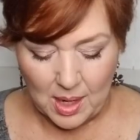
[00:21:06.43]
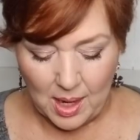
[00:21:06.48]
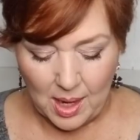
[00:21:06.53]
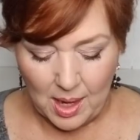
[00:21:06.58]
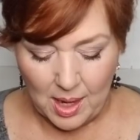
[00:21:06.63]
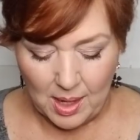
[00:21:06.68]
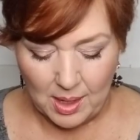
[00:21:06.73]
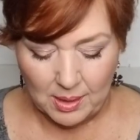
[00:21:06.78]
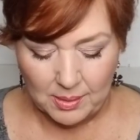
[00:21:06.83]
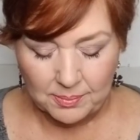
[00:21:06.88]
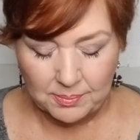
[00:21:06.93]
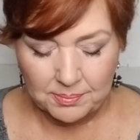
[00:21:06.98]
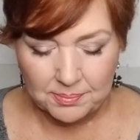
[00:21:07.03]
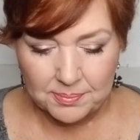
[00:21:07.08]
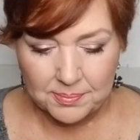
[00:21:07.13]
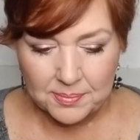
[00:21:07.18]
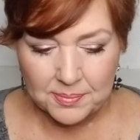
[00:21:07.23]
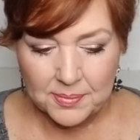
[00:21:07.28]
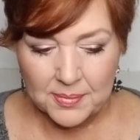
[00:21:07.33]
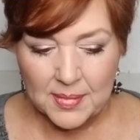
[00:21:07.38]
And
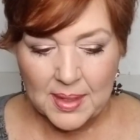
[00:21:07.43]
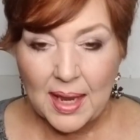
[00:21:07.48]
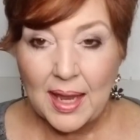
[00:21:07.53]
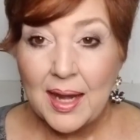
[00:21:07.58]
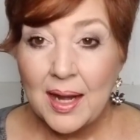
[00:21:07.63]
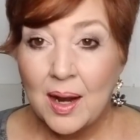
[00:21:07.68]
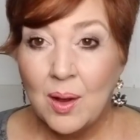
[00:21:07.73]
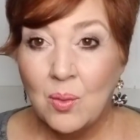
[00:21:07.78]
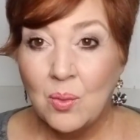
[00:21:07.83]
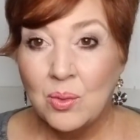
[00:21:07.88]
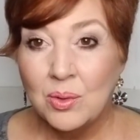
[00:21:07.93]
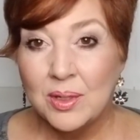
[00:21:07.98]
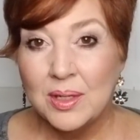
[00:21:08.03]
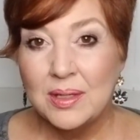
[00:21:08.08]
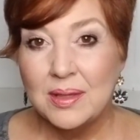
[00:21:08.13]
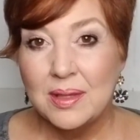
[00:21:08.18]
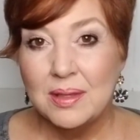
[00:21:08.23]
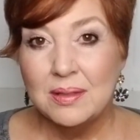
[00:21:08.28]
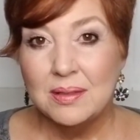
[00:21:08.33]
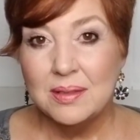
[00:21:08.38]
I
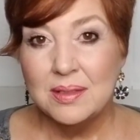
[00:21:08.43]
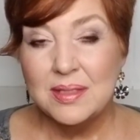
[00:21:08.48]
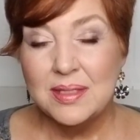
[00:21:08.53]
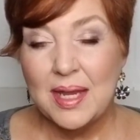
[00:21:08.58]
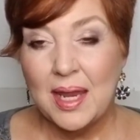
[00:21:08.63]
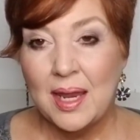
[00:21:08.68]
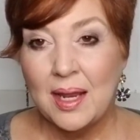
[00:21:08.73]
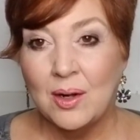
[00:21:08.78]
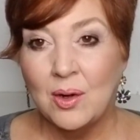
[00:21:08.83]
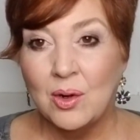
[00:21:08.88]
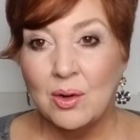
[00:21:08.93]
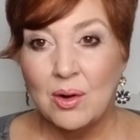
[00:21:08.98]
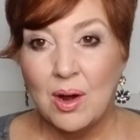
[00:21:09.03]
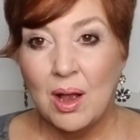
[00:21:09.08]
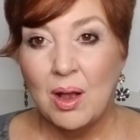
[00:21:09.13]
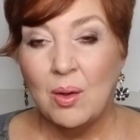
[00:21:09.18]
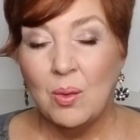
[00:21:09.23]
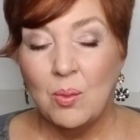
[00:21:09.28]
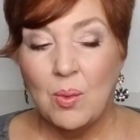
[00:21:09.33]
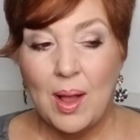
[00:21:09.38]
wanted tanner
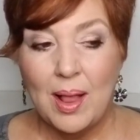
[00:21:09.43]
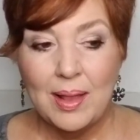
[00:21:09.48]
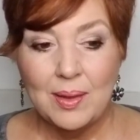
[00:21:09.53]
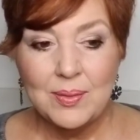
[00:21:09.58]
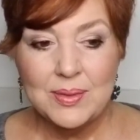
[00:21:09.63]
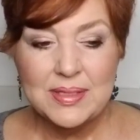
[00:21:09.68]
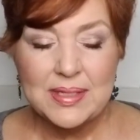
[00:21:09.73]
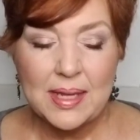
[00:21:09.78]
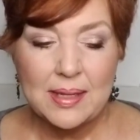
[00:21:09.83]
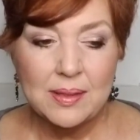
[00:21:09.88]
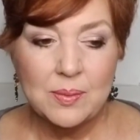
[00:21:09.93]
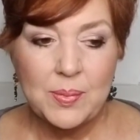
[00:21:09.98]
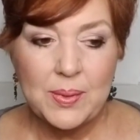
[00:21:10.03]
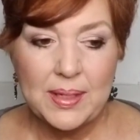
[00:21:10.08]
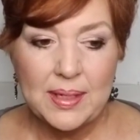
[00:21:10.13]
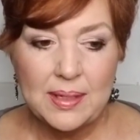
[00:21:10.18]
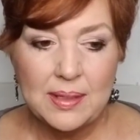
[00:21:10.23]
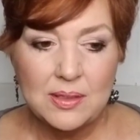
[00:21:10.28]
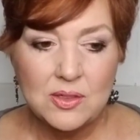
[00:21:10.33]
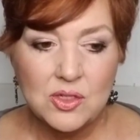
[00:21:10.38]
on while I was at the
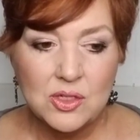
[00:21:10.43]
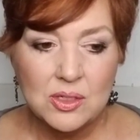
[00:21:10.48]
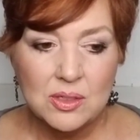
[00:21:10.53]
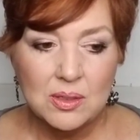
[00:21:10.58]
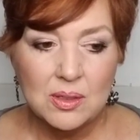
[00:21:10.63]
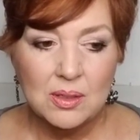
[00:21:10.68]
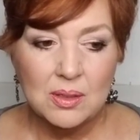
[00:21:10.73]
beach.